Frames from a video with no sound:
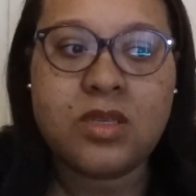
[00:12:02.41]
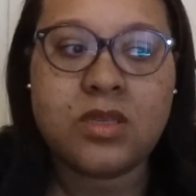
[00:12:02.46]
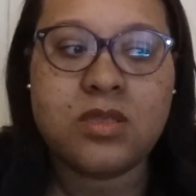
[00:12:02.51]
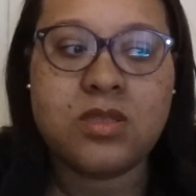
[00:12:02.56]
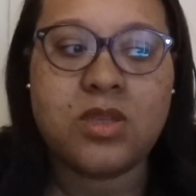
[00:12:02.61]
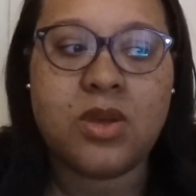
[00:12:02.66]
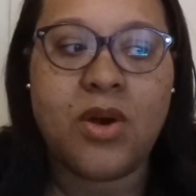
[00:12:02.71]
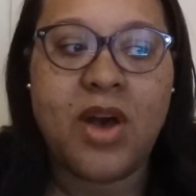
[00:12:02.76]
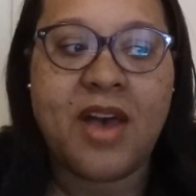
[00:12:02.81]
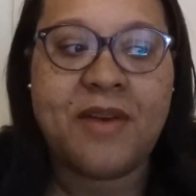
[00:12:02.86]

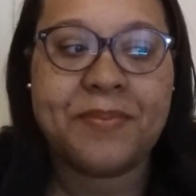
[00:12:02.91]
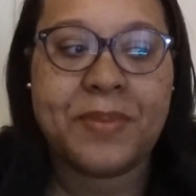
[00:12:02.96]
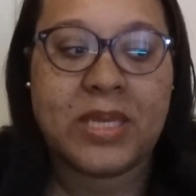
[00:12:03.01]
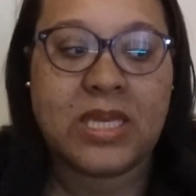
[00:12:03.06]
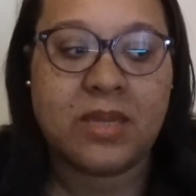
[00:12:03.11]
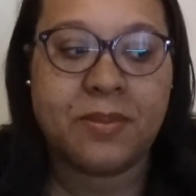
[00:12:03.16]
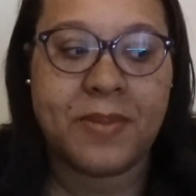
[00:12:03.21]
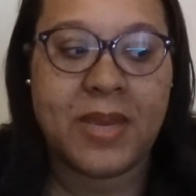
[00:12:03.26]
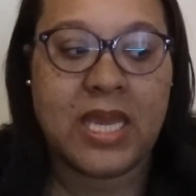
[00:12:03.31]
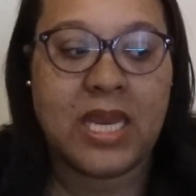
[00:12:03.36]
So I've
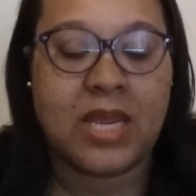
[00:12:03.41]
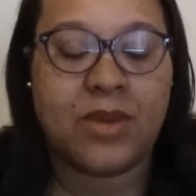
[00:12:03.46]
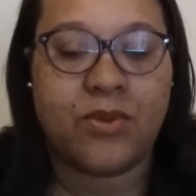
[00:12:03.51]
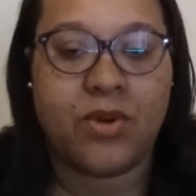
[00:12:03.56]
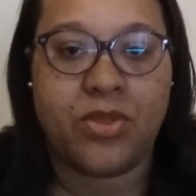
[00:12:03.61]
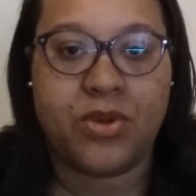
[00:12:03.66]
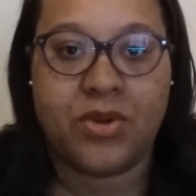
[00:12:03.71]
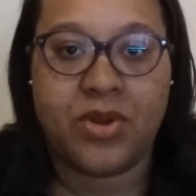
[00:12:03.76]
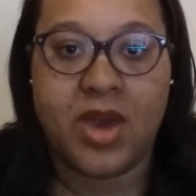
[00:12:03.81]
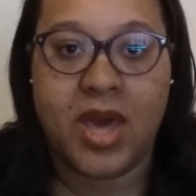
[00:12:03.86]
been debating
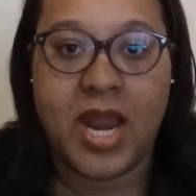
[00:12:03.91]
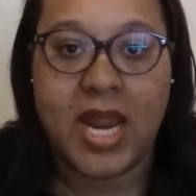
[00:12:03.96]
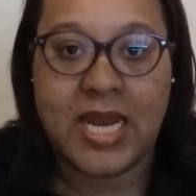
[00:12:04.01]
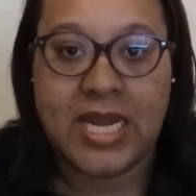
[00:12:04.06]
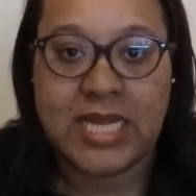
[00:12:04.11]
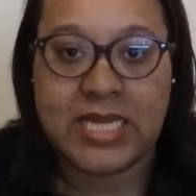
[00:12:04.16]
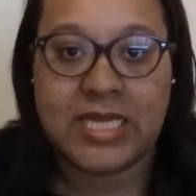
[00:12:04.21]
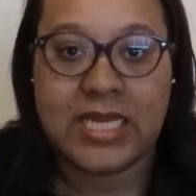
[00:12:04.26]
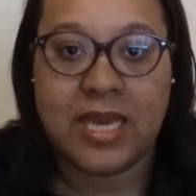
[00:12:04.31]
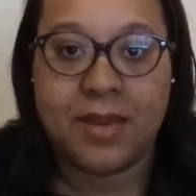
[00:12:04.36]
whether or not I
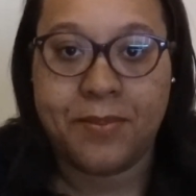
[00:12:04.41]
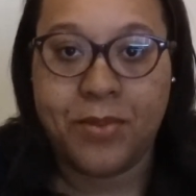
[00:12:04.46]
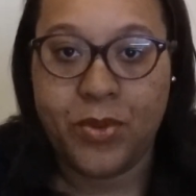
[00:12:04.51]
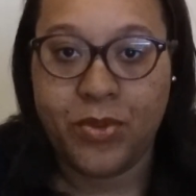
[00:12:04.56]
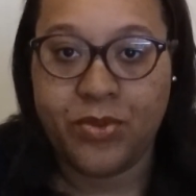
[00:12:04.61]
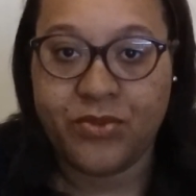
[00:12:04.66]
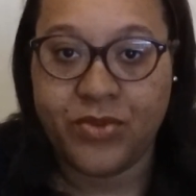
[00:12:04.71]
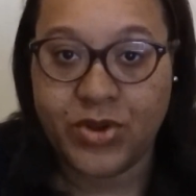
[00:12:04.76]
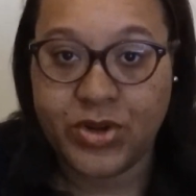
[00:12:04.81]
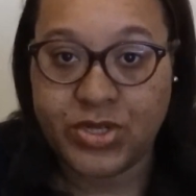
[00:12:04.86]
need to get
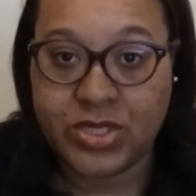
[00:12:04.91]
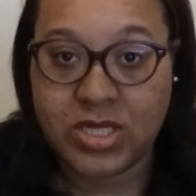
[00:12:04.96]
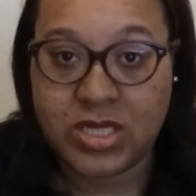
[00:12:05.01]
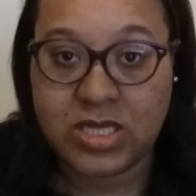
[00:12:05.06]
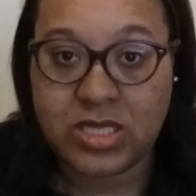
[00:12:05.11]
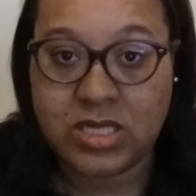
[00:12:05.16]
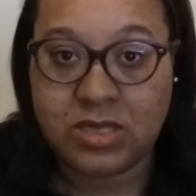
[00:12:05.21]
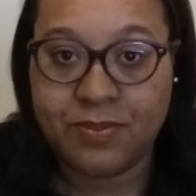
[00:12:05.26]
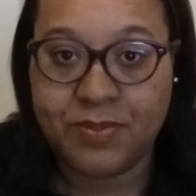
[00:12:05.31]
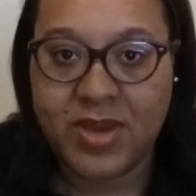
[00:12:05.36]
both
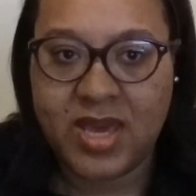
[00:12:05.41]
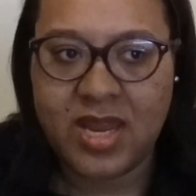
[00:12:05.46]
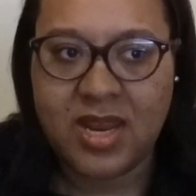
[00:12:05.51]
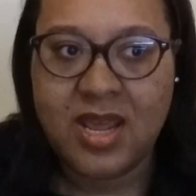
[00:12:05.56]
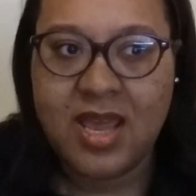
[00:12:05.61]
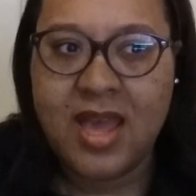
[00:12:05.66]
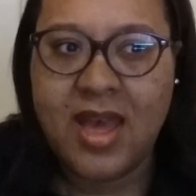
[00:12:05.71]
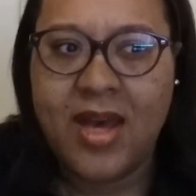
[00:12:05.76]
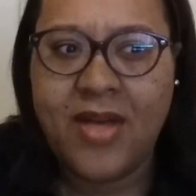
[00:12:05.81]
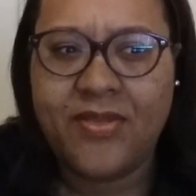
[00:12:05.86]
versions, but
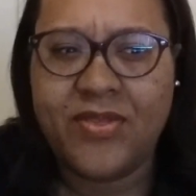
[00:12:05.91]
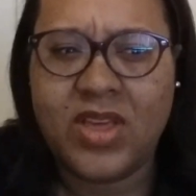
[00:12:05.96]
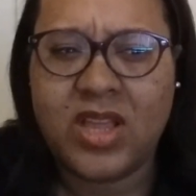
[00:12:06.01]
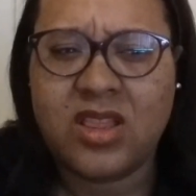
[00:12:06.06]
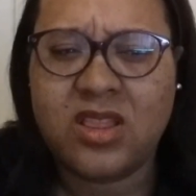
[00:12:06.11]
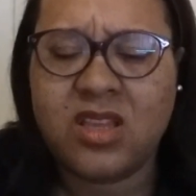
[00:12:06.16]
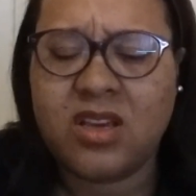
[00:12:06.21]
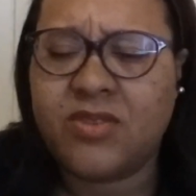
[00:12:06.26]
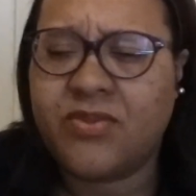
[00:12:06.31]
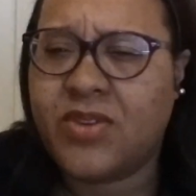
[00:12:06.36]
they
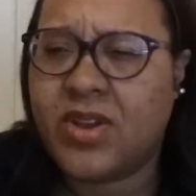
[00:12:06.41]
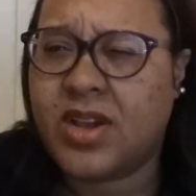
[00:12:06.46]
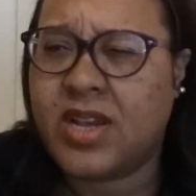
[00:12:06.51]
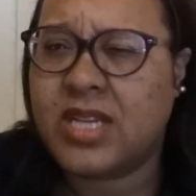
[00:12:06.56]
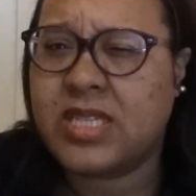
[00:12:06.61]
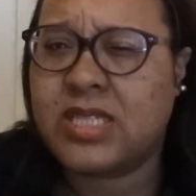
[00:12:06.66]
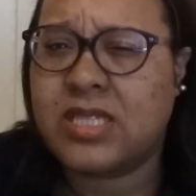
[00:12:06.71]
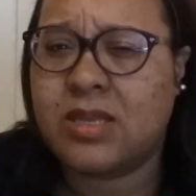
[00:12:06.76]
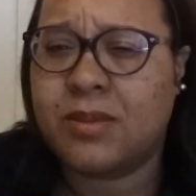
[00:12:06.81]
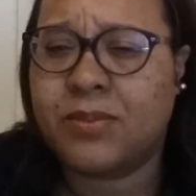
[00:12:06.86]
look
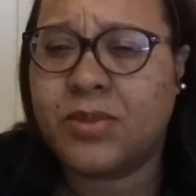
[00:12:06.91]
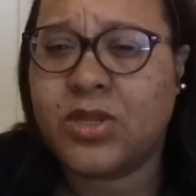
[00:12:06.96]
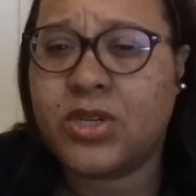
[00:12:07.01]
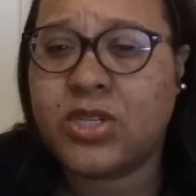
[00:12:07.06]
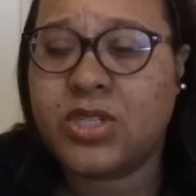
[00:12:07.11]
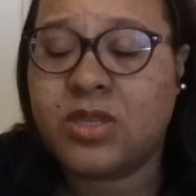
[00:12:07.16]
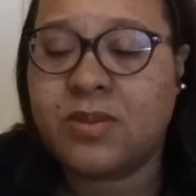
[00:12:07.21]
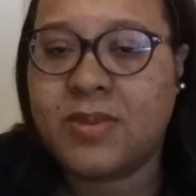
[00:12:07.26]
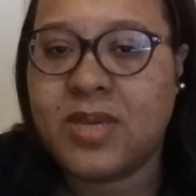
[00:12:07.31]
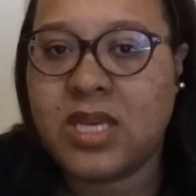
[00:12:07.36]
very
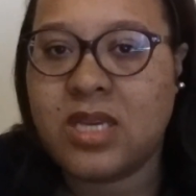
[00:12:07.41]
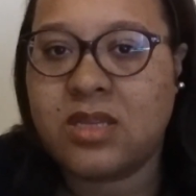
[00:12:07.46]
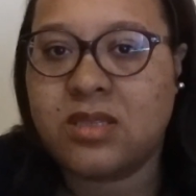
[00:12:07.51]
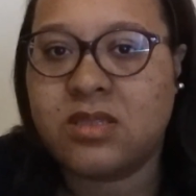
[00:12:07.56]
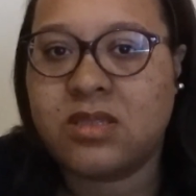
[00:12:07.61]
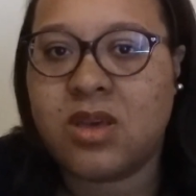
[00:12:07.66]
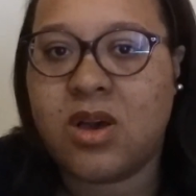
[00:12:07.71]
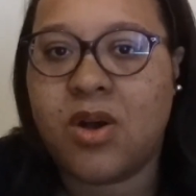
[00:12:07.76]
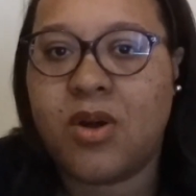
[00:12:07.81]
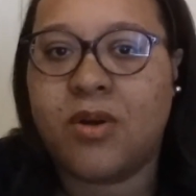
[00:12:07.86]
similar to me,
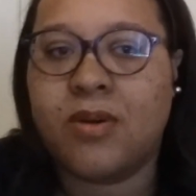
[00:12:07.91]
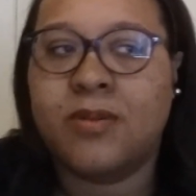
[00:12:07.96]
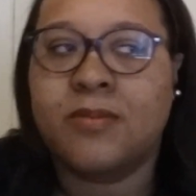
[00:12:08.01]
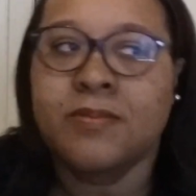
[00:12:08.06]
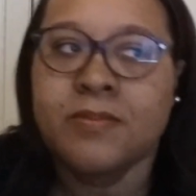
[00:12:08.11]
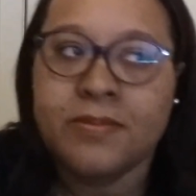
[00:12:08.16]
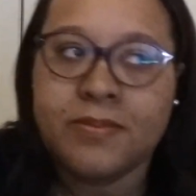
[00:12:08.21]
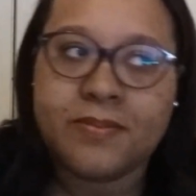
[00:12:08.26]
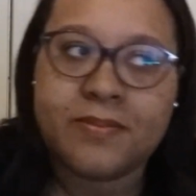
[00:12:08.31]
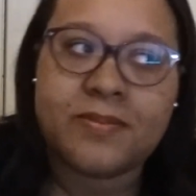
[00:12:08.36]
so
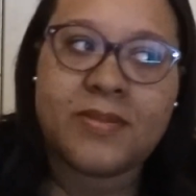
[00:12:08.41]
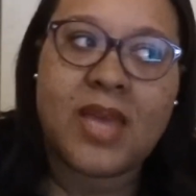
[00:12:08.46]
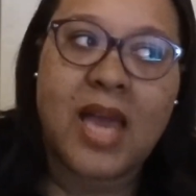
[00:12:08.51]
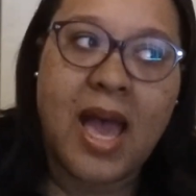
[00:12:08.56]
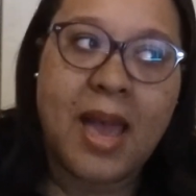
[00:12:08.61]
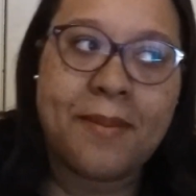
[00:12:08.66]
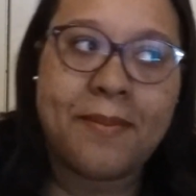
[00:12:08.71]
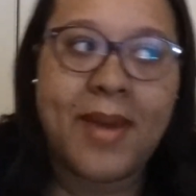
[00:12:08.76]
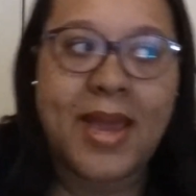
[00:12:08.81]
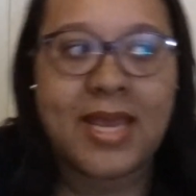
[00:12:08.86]

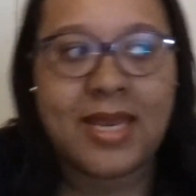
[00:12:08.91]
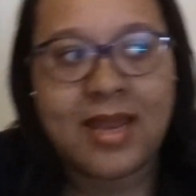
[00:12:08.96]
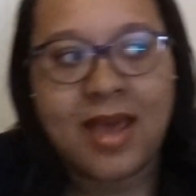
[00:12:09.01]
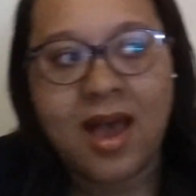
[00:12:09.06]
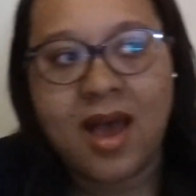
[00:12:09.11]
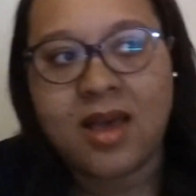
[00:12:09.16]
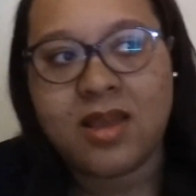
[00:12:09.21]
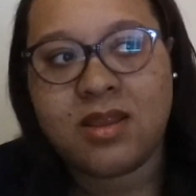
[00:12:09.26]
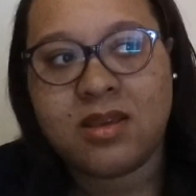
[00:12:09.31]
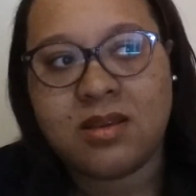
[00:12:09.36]
I might
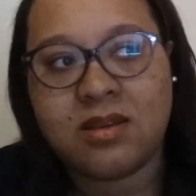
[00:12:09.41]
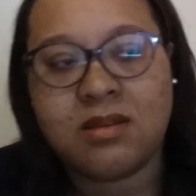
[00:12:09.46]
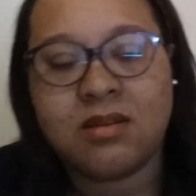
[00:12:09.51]
not.